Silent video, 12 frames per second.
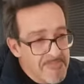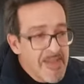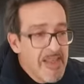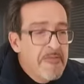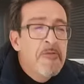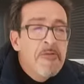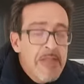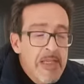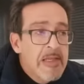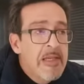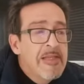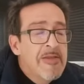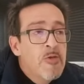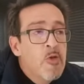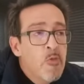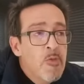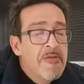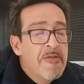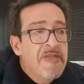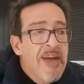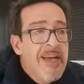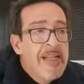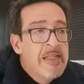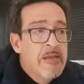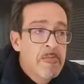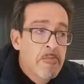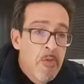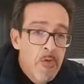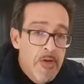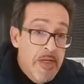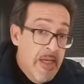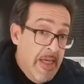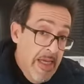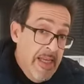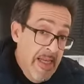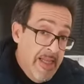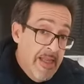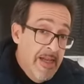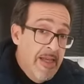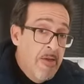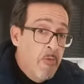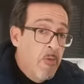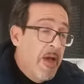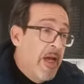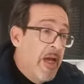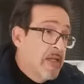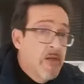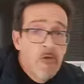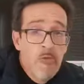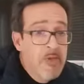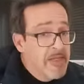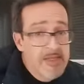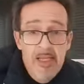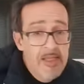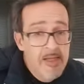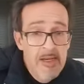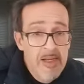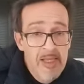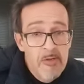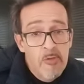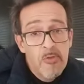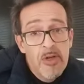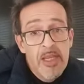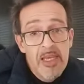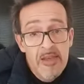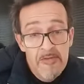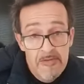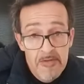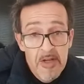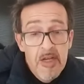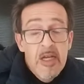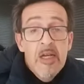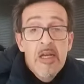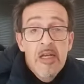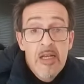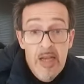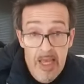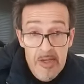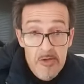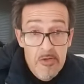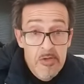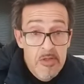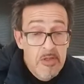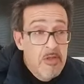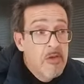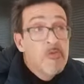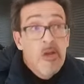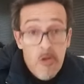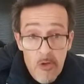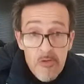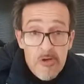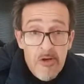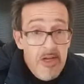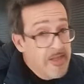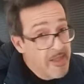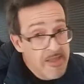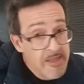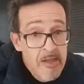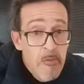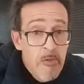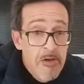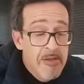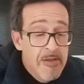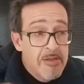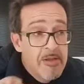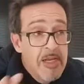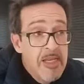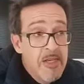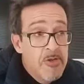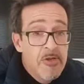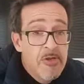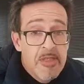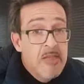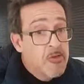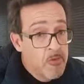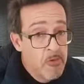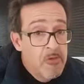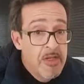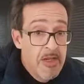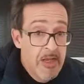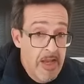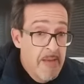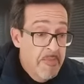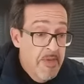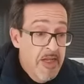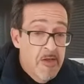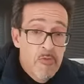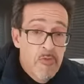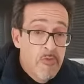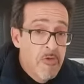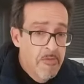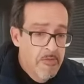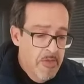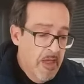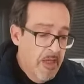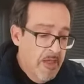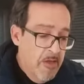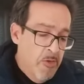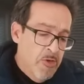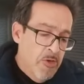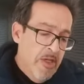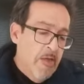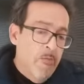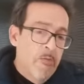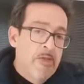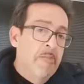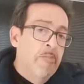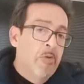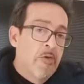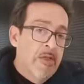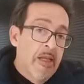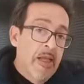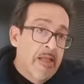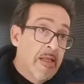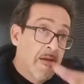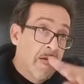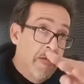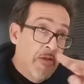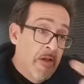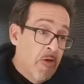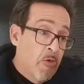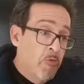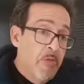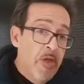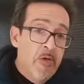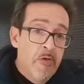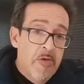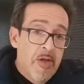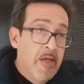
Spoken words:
For this reason, you will find borghi in Italy where the Romans didn't need to leave legions. On the contrary, they didn't want legions and soldiers come near to Rome. Usually there was a border at the river Rubicone